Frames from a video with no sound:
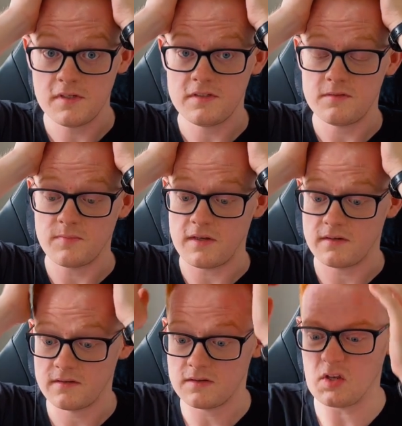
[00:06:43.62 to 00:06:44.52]
was,
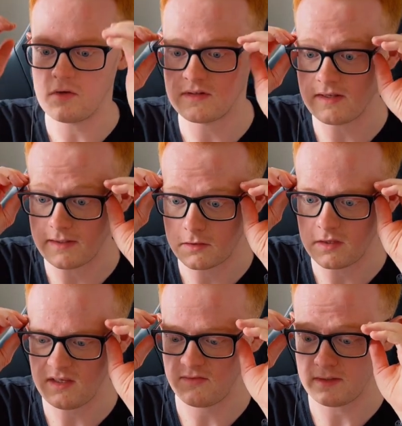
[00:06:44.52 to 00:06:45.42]
but you can, like,
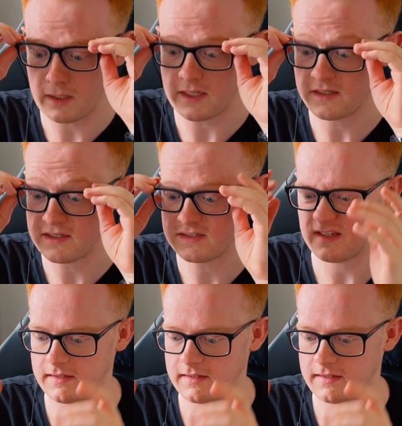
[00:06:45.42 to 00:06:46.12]
think of it like this.